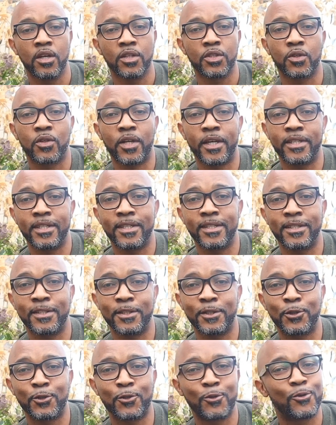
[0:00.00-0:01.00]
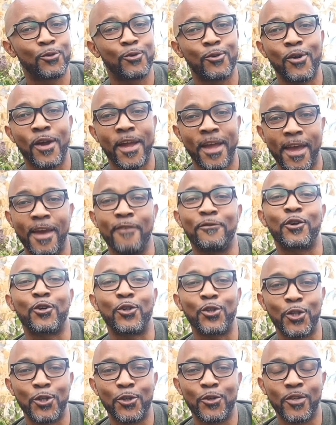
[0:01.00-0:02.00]
So the idea is to have a
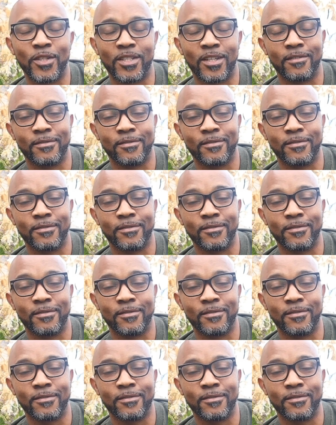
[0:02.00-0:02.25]
continuous